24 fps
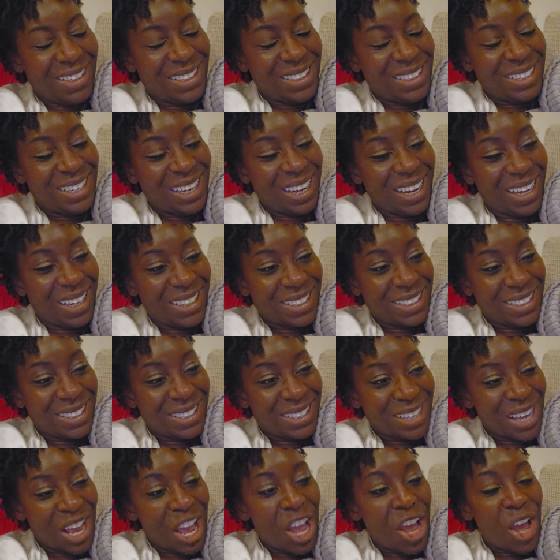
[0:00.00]
just
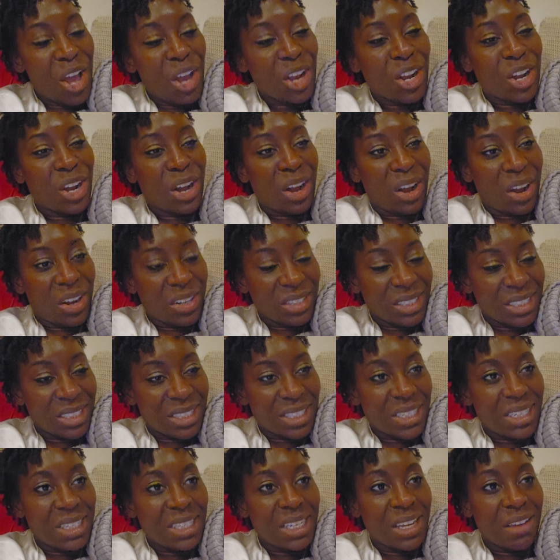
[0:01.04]

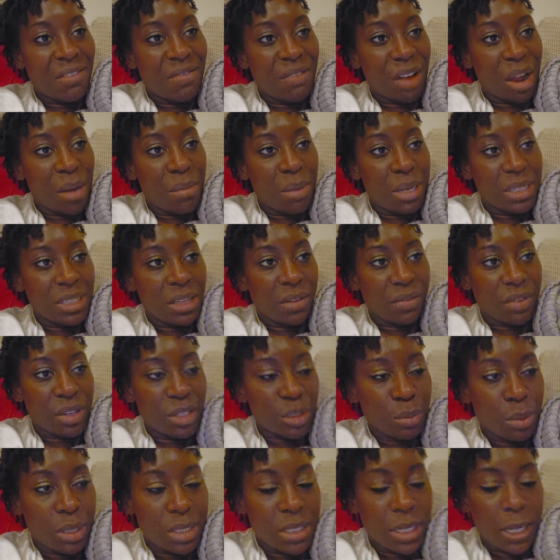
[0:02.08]
constantly found myself
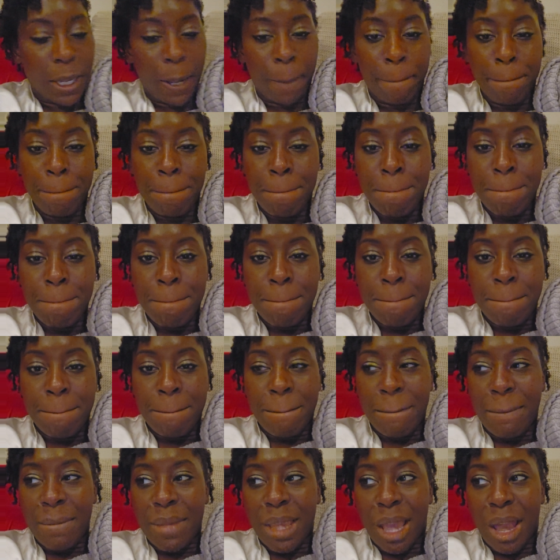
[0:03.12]
expressing
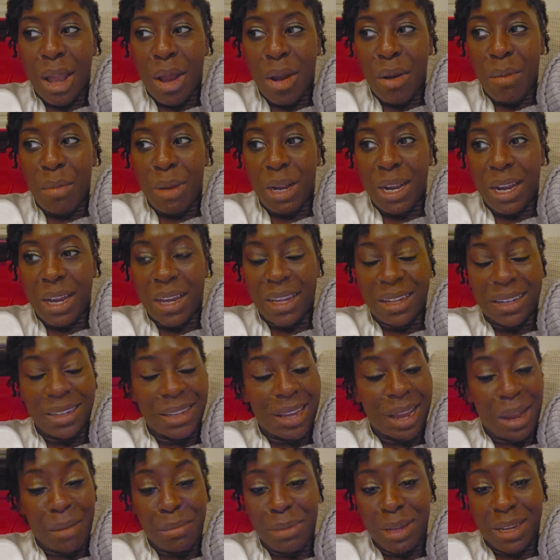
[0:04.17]
oh my god
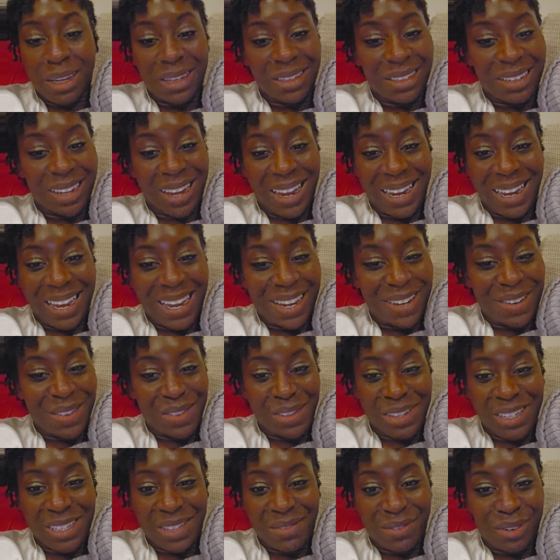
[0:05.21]
i'm not i can't do
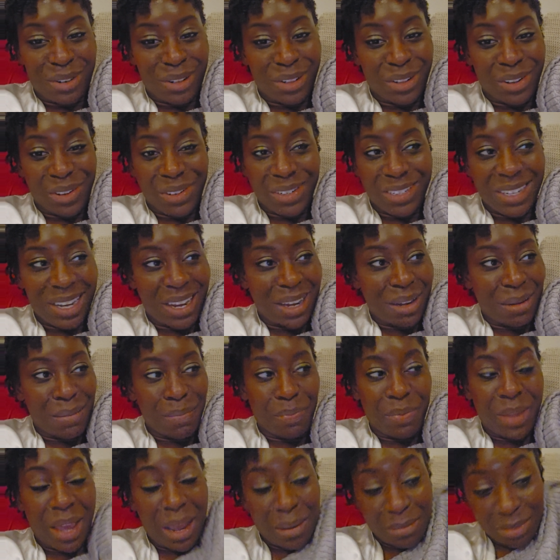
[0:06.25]
this for a long
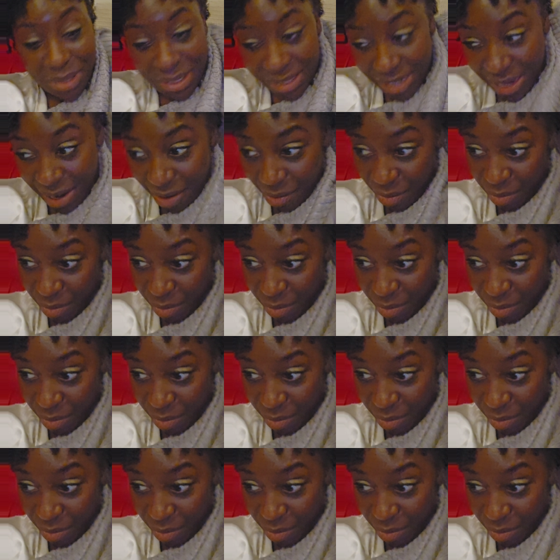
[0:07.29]
time i'm just not